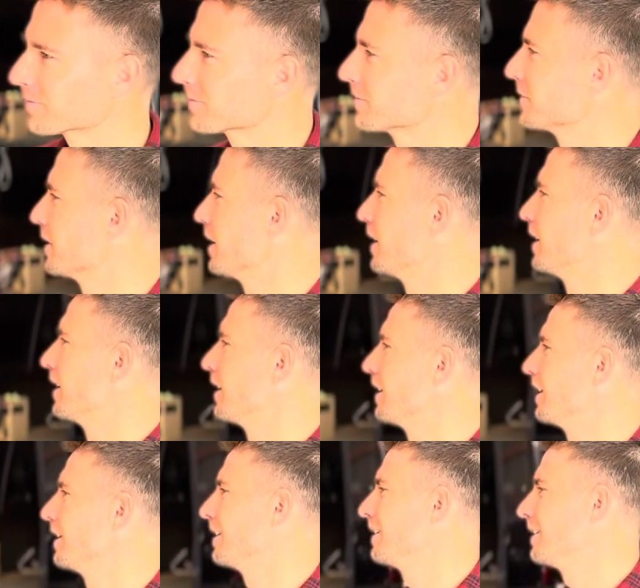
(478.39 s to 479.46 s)
Absolutely.
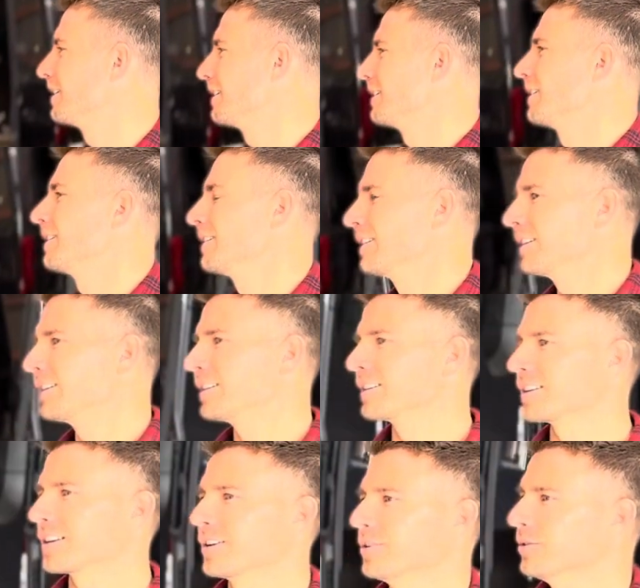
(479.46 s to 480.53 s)

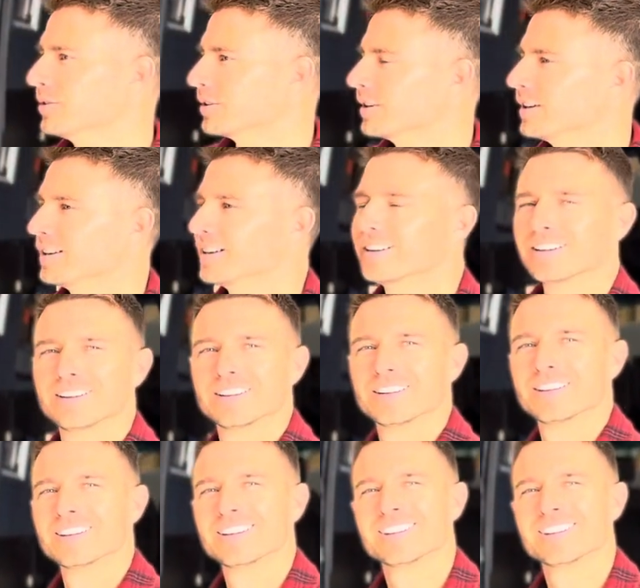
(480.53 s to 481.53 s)
Cool place to work, huh?